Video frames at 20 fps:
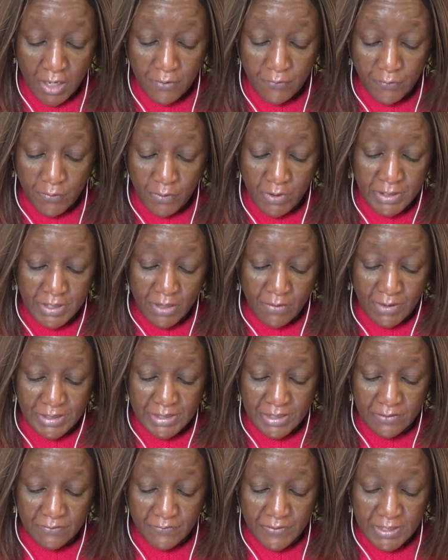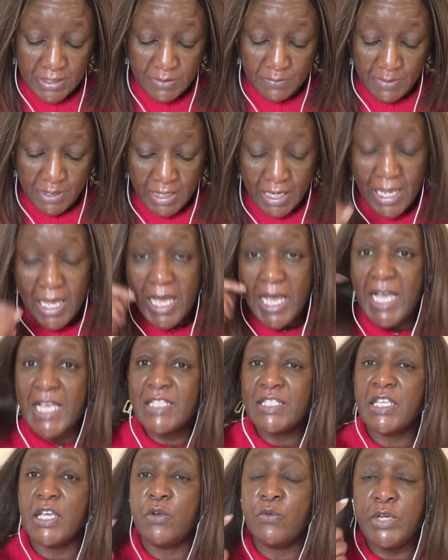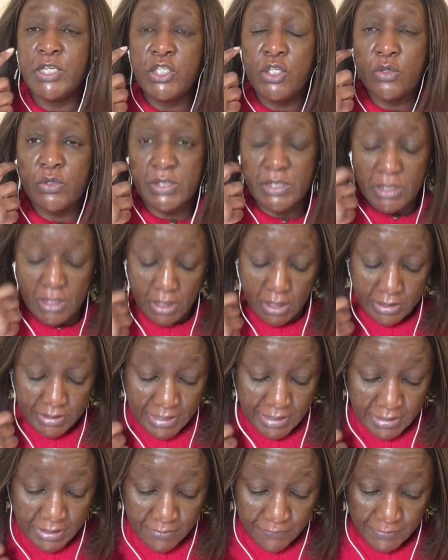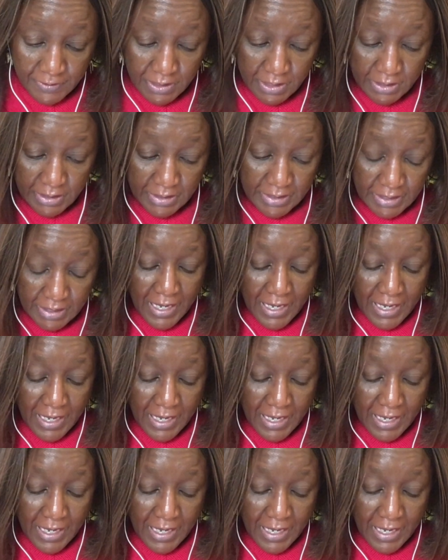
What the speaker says: Foreign direct investment has reduced significantly,